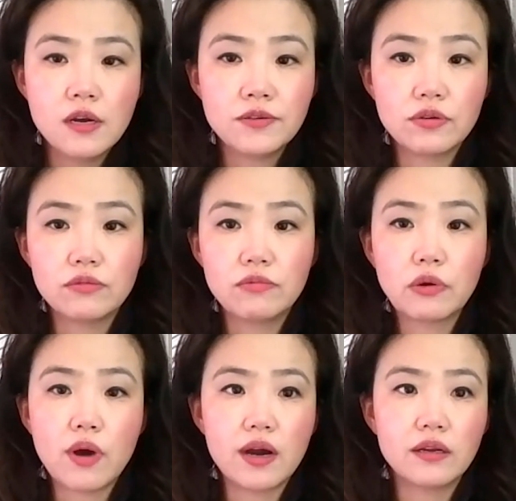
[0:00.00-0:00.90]
So it
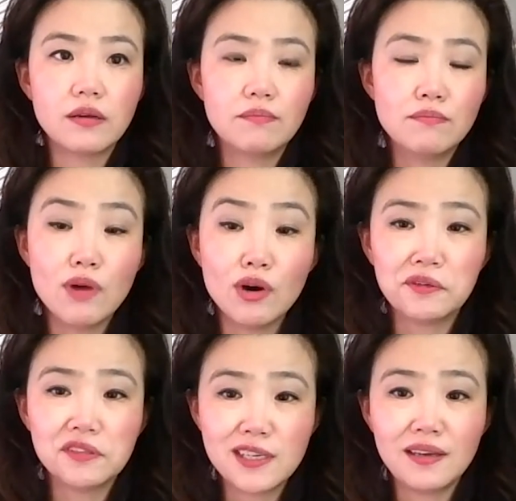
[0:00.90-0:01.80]
required
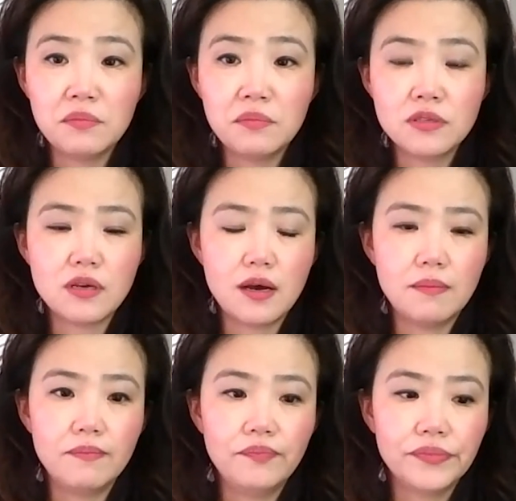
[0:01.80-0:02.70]
multiple teams
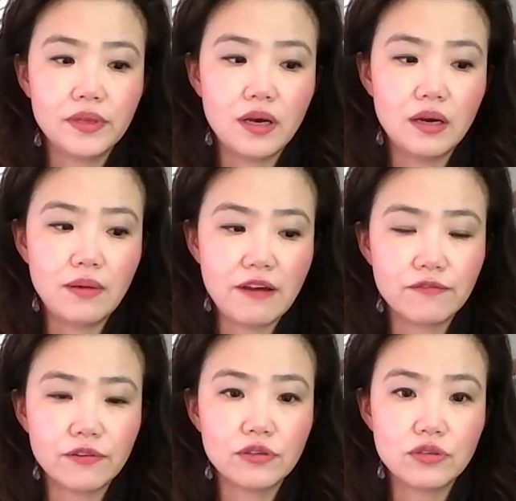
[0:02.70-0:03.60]

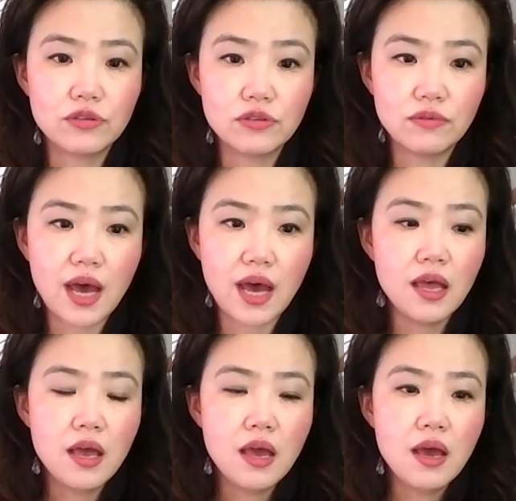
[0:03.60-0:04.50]
effort to do that.
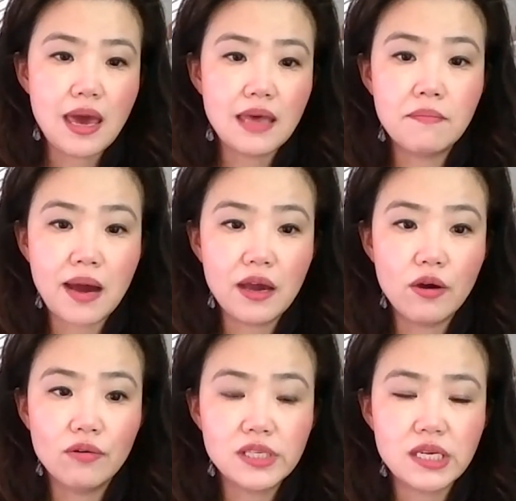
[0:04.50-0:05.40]
And then my
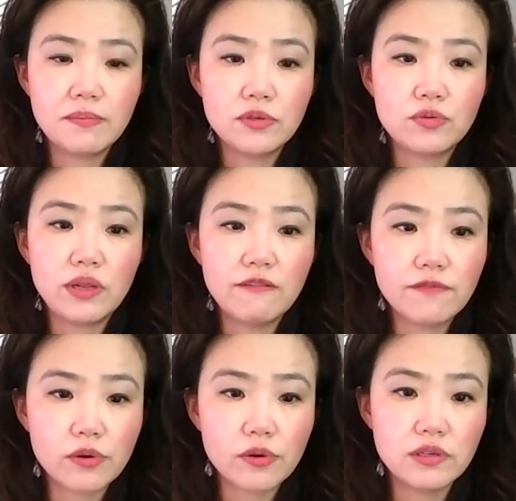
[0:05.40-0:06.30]
own team is really
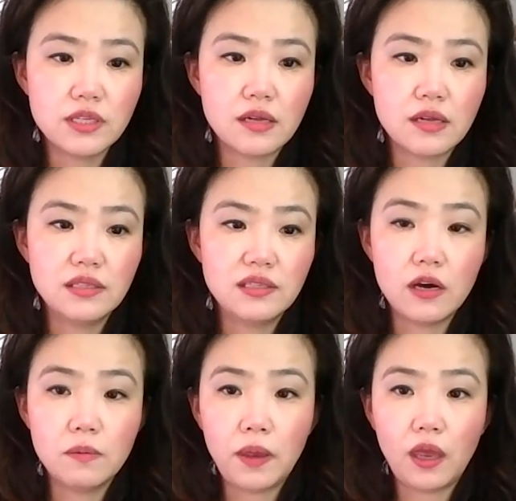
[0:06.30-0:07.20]
focused on
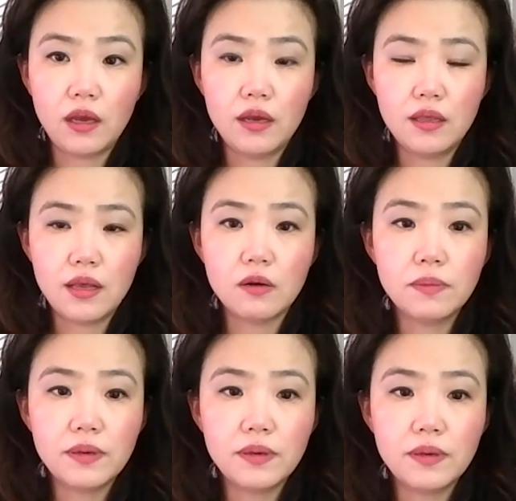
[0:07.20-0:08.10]
developing
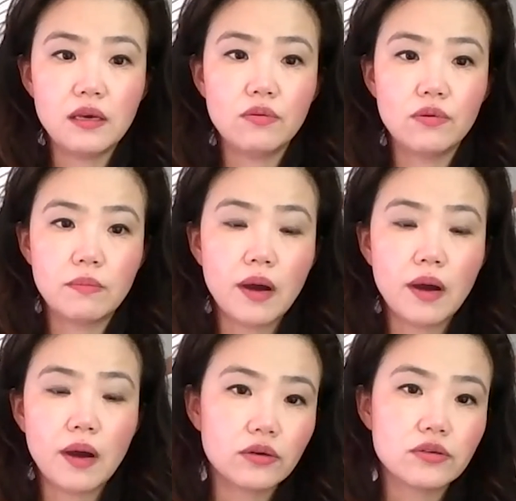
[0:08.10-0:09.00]
NLP or
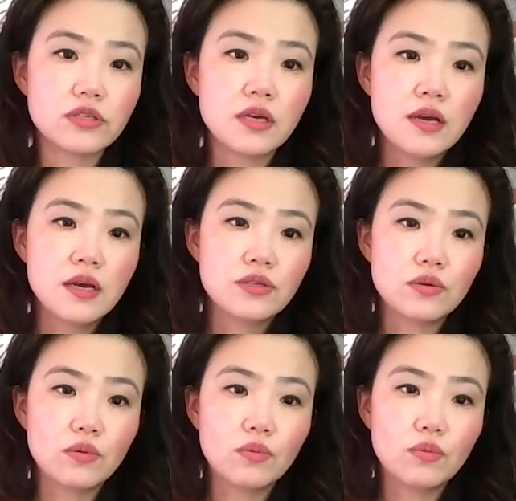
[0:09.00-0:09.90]
models.
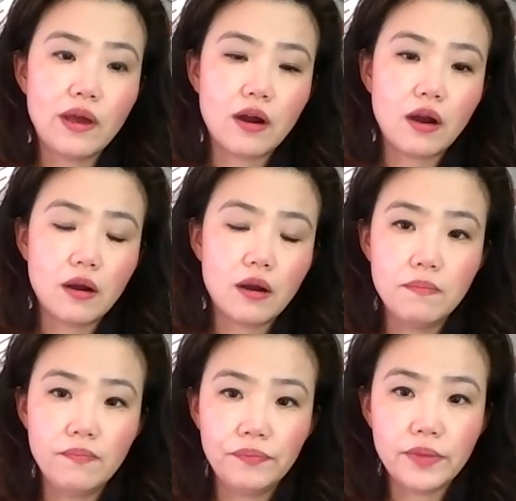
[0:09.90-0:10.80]
So we are
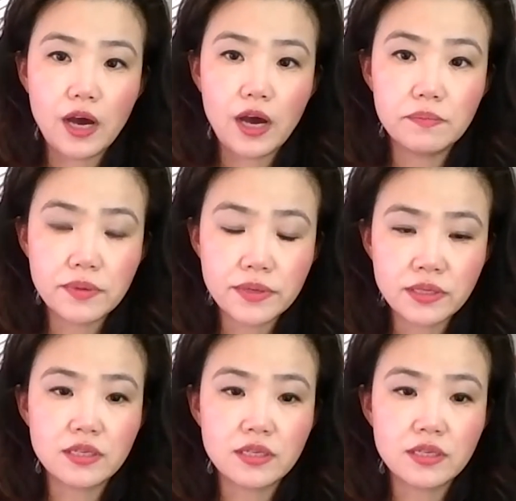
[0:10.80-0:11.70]
on the
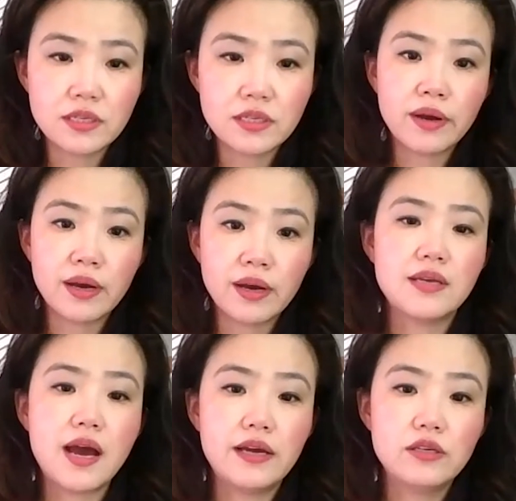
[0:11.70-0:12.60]
business side or product
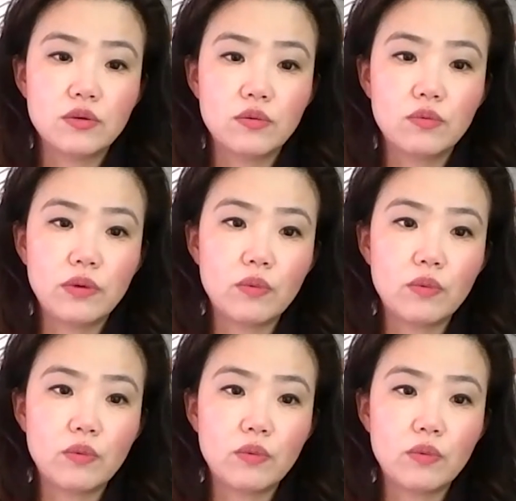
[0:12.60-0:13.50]
side. So we
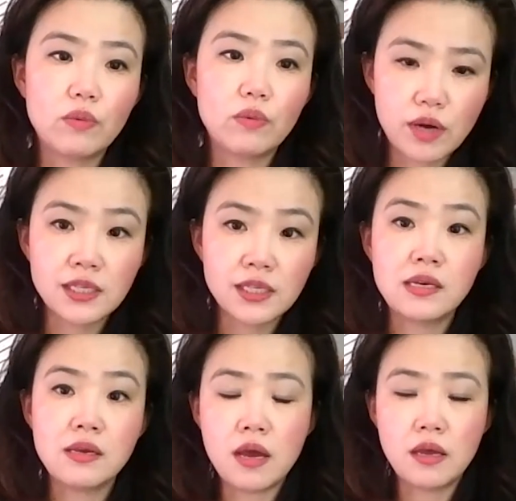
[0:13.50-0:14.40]
work with the product
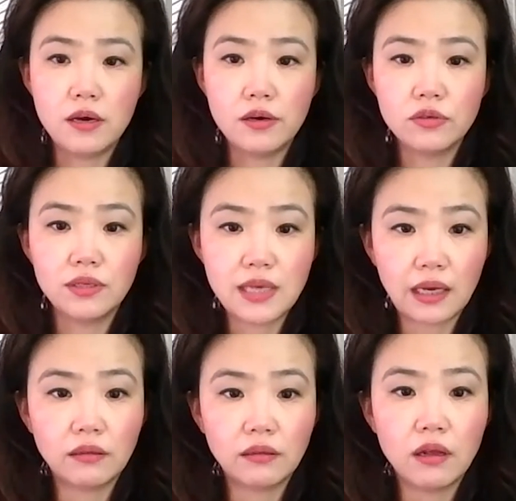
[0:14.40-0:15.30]
team and also the
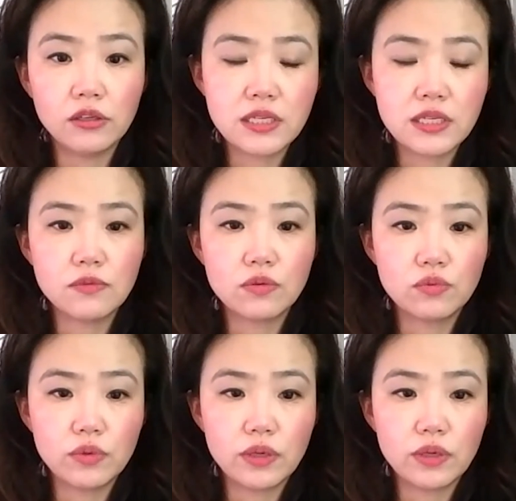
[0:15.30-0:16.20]
technology team to
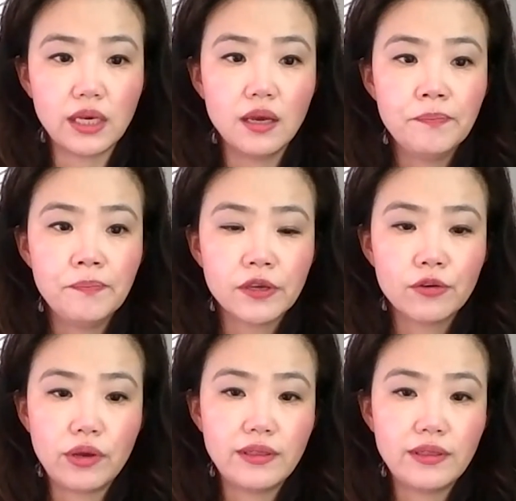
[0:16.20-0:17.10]
really
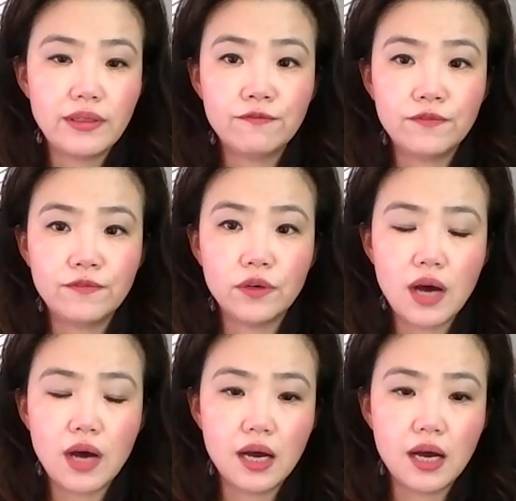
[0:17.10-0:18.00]
create that
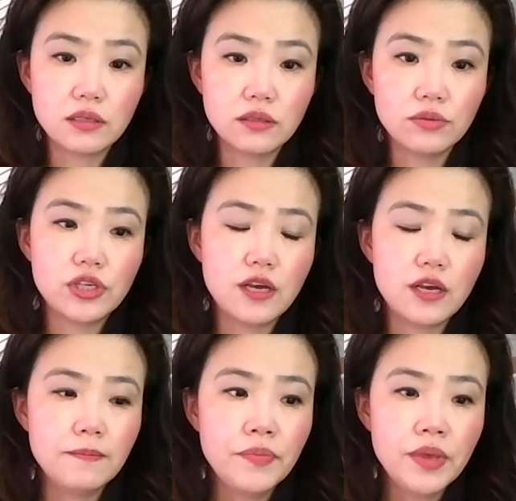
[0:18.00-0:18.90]
full-on
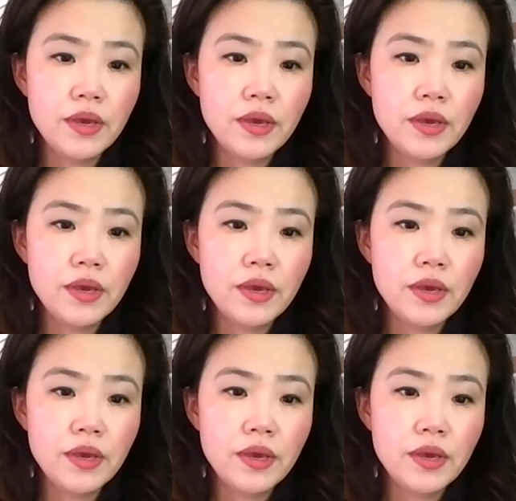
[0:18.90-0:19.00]
solution.